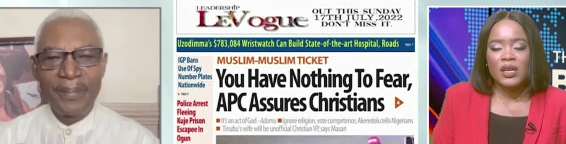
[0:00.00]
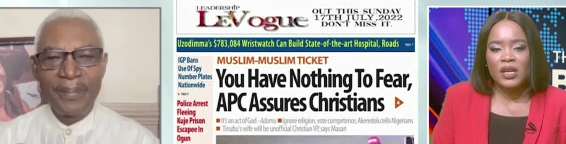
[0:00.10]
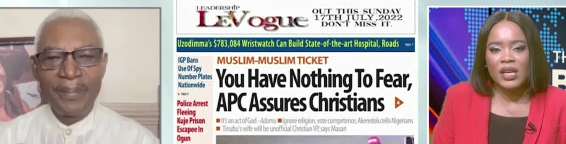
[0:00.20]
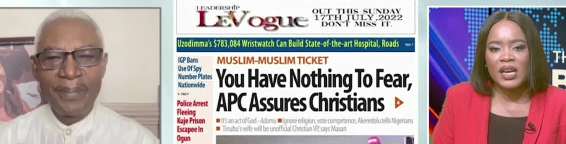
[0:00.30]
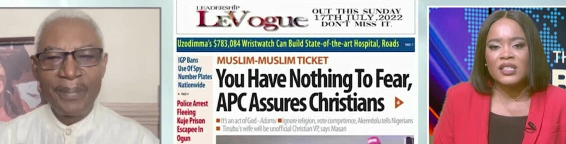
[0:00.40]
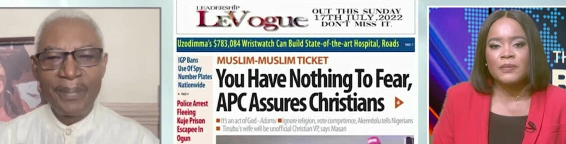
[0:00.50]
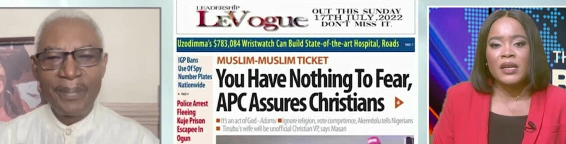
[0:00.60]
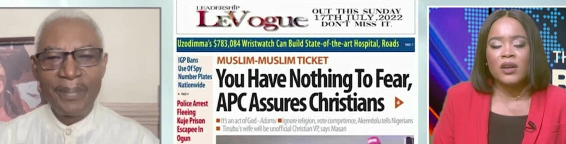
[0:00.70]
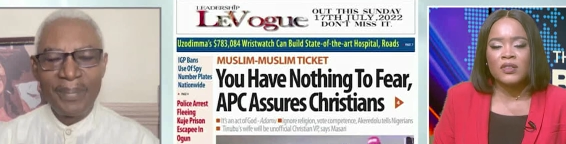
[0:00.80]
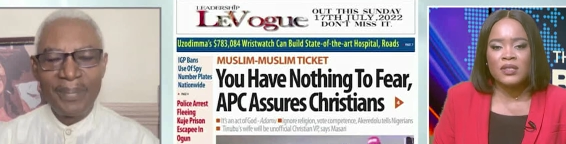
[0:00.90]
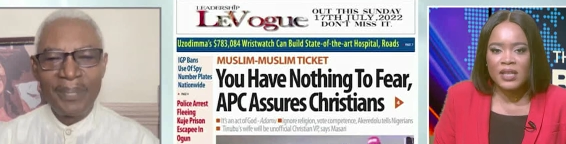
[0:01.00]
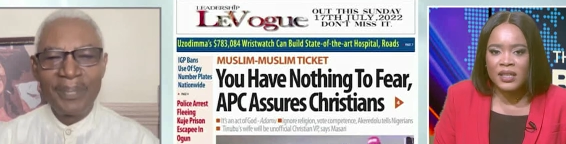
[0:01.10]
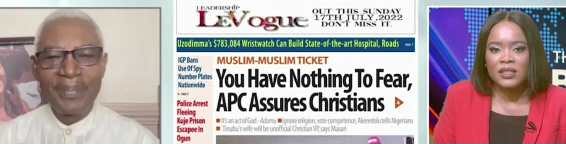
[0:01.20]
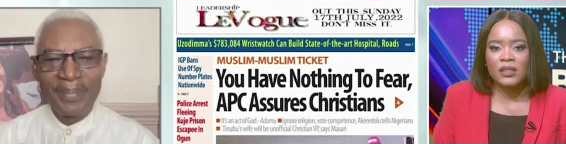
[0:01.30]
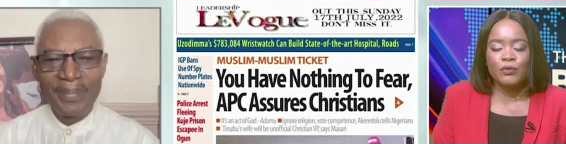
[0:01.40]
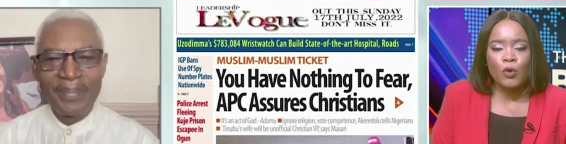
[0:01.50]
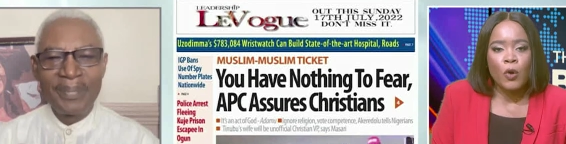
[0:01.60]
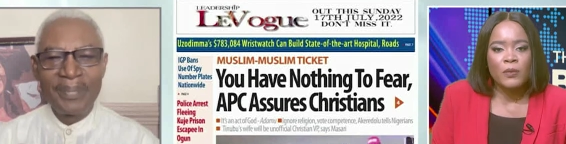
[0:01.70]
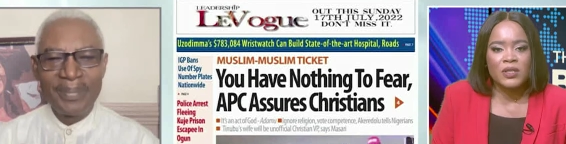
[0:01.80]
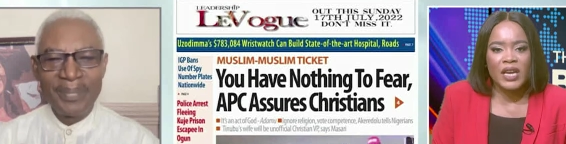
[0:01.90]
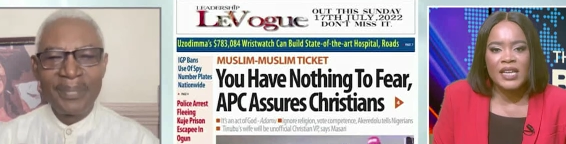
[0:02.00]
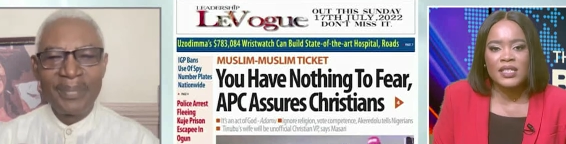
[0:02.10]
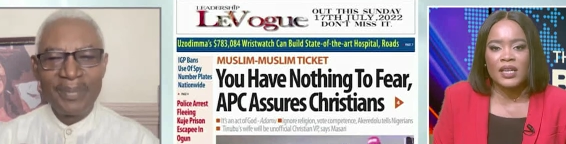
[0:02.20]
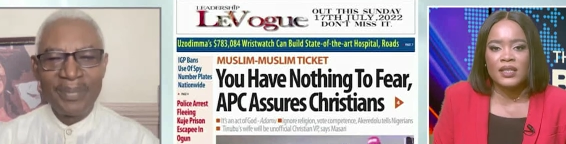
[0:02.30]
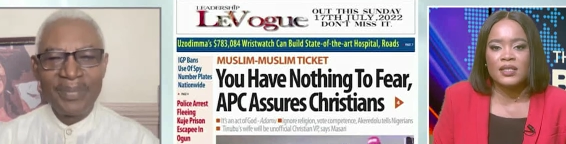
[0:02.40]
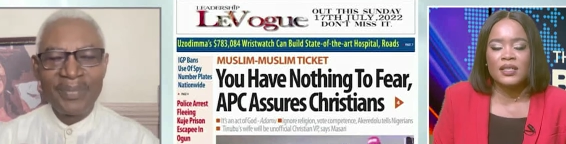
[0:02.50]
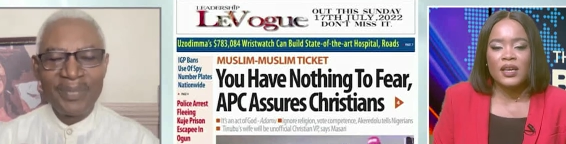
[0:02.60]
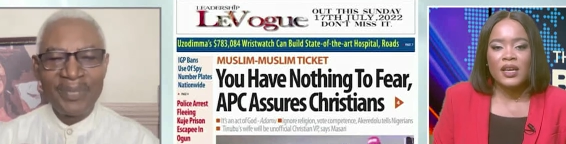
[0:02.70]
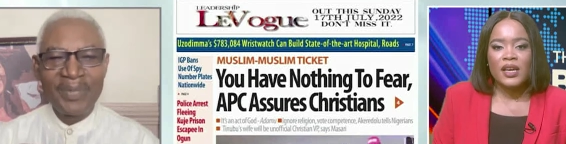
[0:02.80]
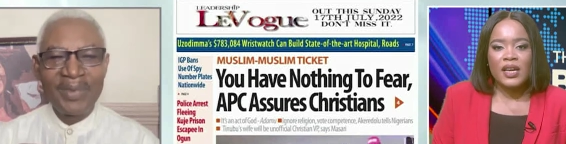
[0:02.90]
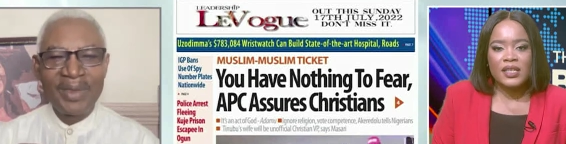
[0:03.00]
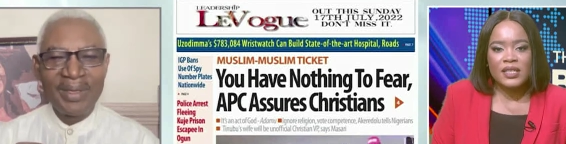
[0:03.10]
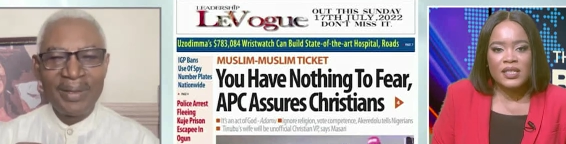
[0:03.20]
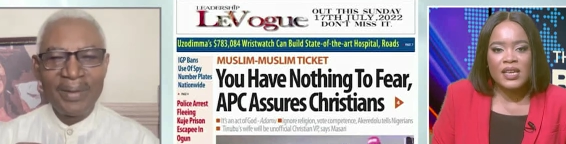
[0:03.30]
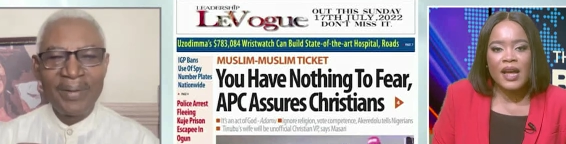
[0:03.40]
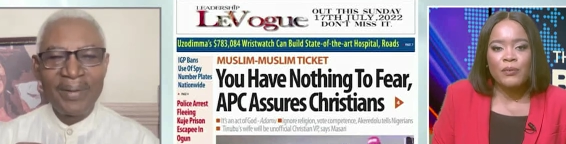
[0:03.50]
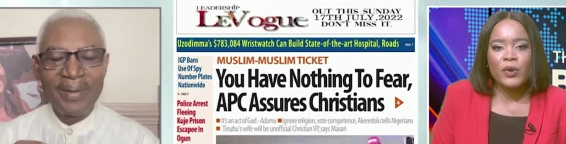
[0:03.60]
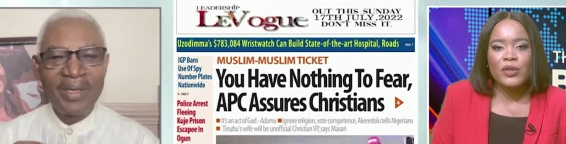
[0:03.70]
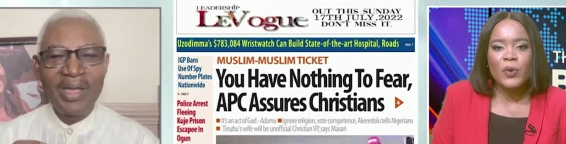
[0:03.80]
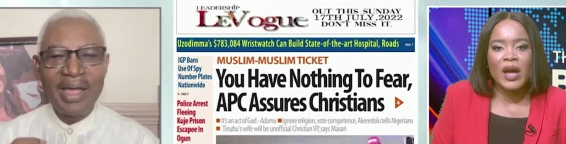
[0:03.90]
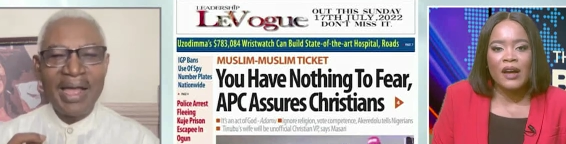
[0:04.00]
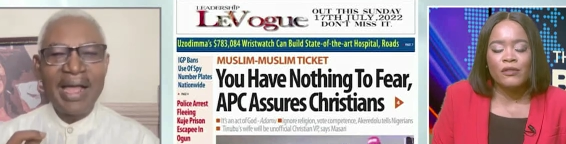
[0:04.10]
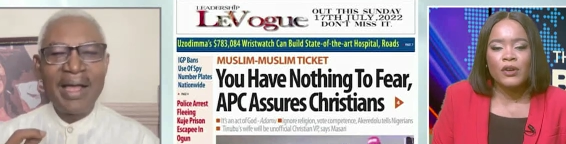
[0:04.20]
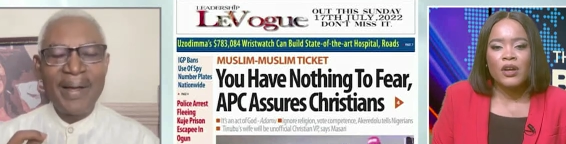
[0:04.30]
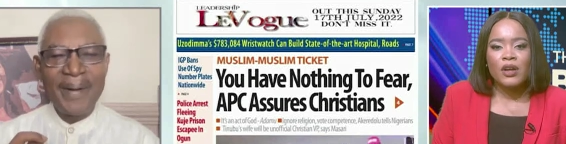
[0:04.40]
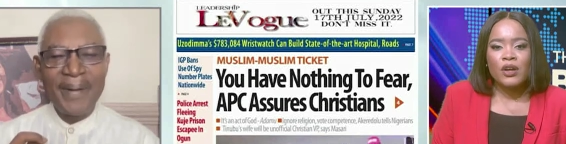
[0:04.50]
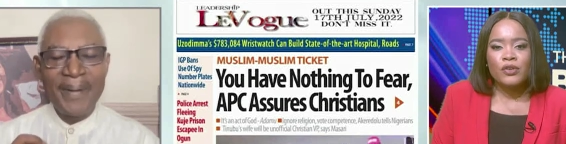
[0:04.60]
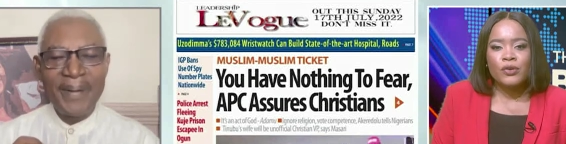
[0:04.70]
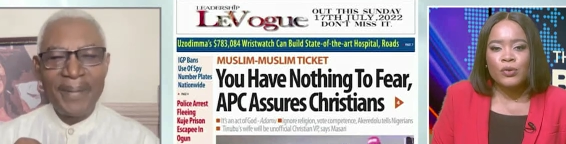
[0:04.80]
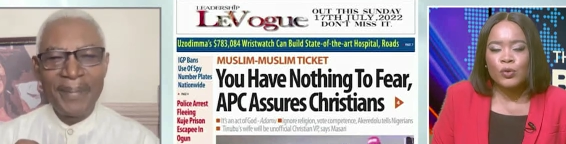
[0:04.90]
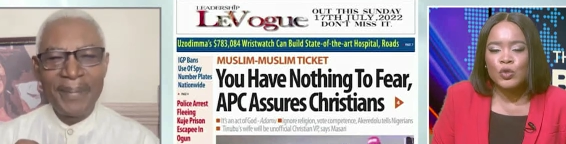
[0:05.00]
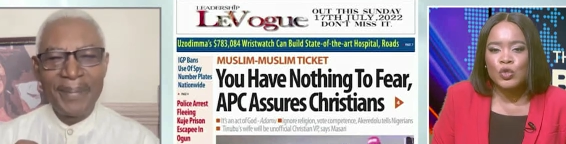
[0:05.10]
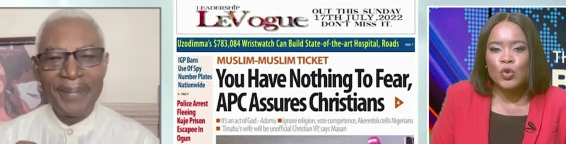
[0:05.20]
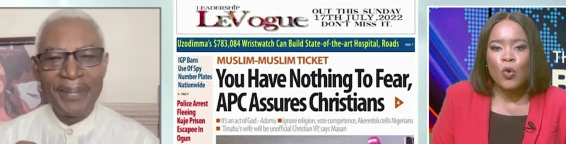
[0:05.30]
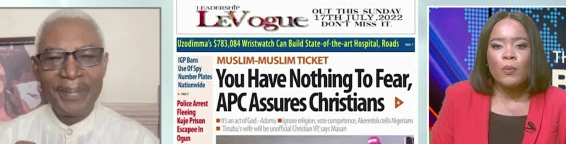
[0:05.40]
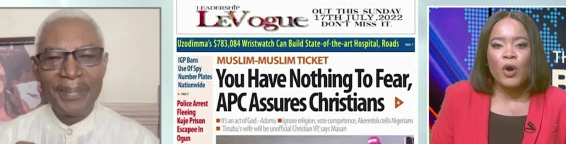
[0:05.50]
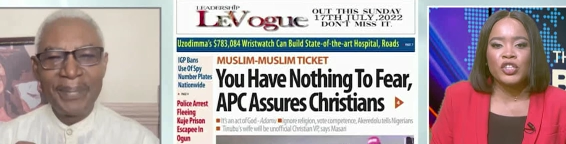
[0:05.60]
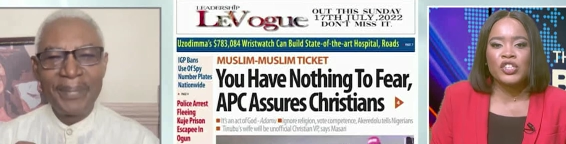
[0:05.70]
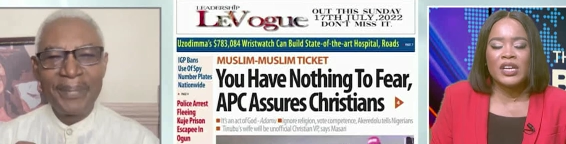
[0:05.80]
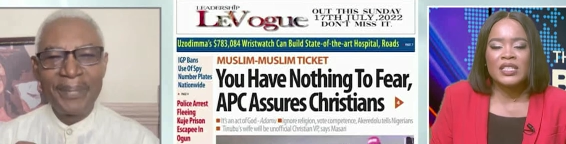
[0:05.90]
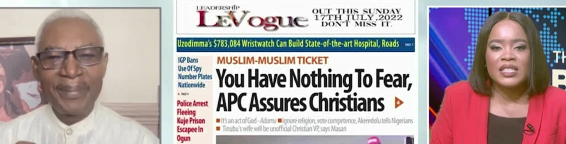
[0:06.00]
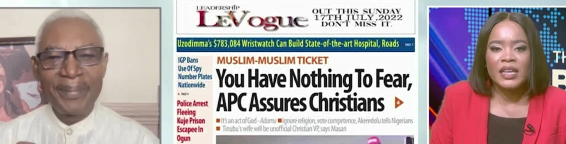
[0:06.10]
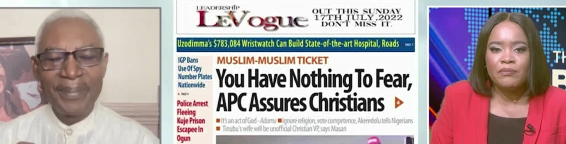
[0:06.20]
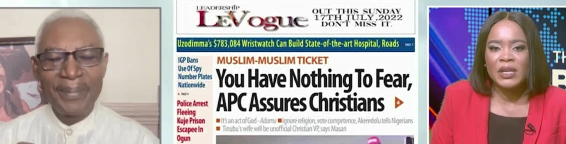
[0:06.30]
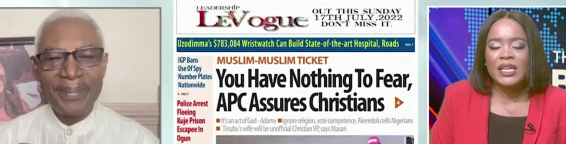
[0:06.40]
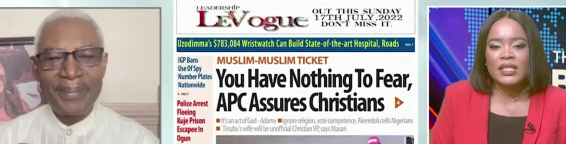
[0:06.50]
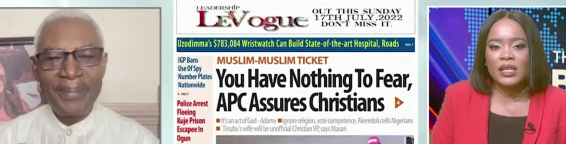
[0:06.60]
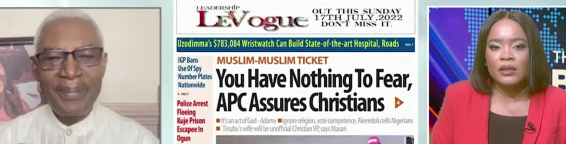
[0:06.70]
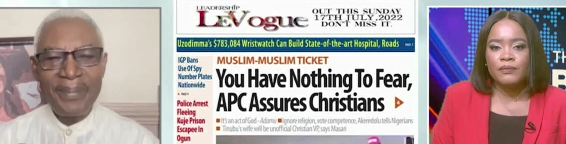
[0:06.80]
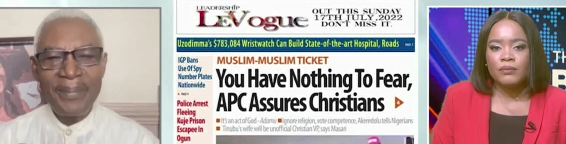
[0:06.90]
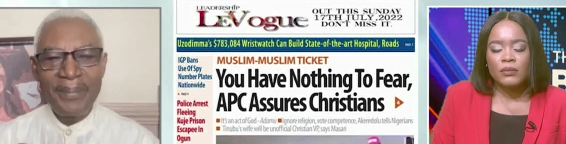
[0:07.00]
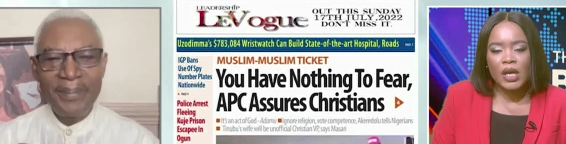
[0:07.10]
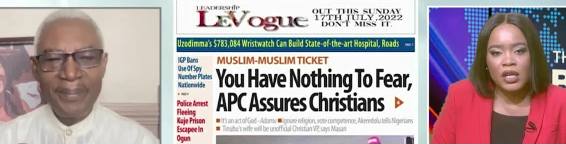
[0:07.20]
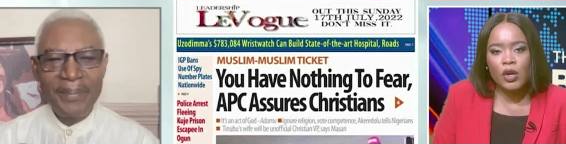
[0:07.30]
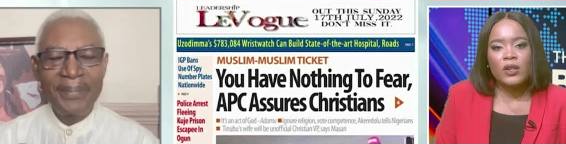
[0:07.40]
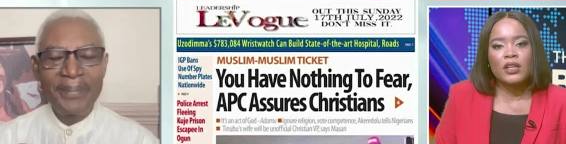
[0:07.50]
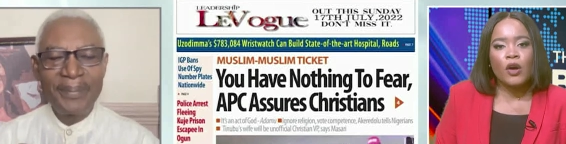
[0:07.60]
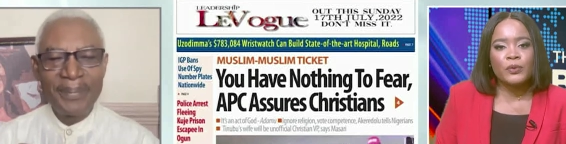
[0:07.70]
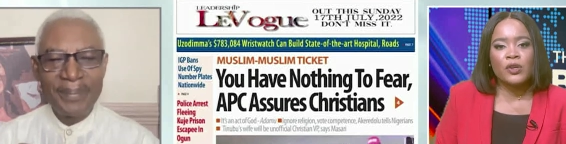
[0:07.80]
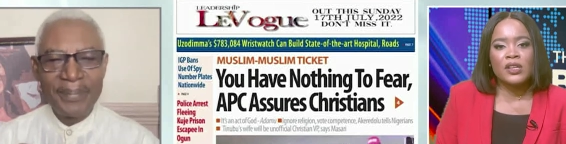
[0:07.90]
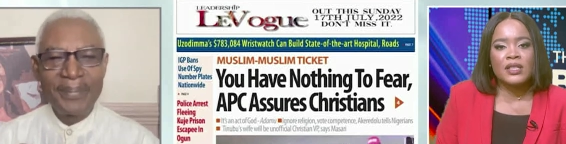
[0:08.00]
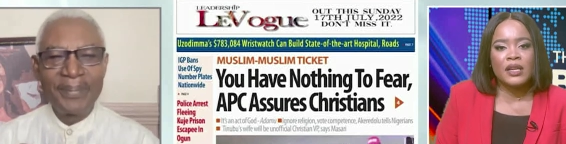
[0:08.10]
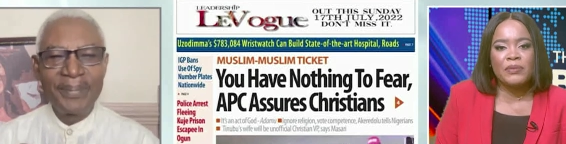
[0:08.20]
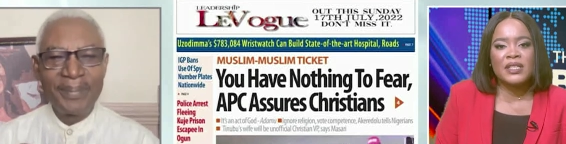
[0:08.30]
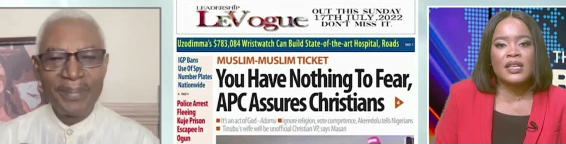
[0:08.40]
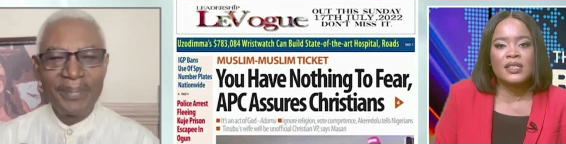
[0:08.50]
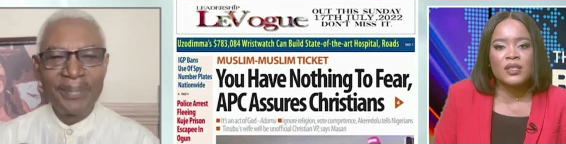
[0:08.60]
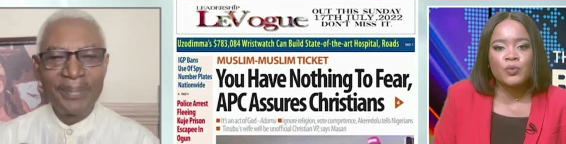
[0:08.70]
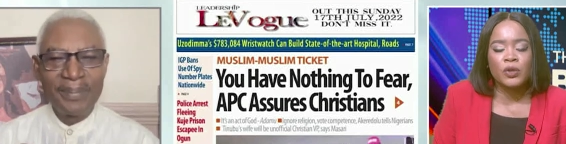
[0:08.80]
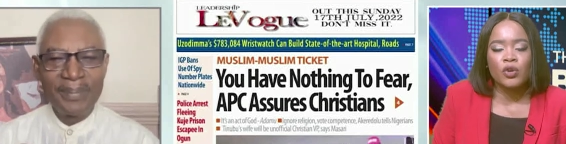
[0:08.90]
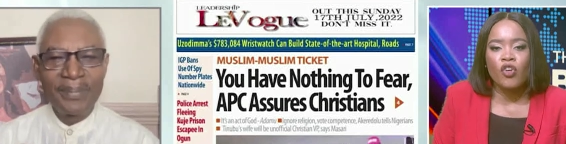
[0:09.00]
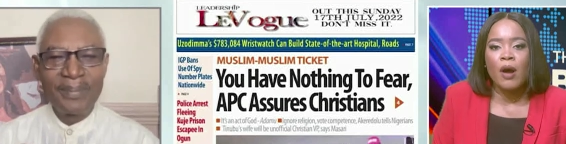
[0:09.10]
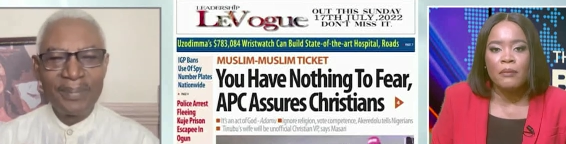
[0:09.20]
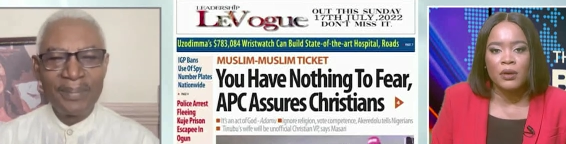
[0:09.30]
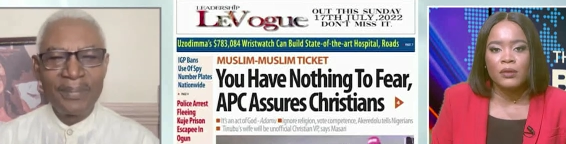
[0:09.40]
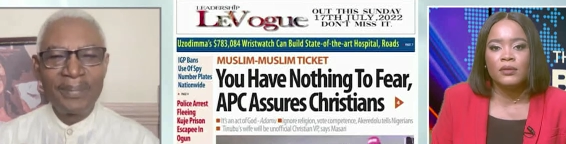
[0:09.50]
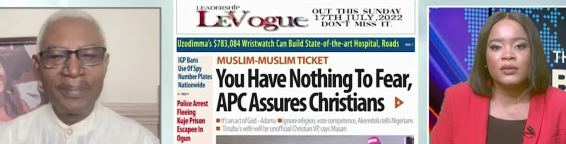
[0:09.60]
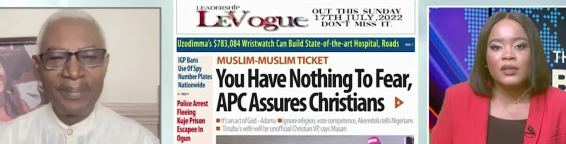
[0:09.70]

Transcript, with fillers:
Speaker 1: And that has been consecutive for almost eight years. It's a time where you have, you know, so much instability. And the other option is that businesses would crumble.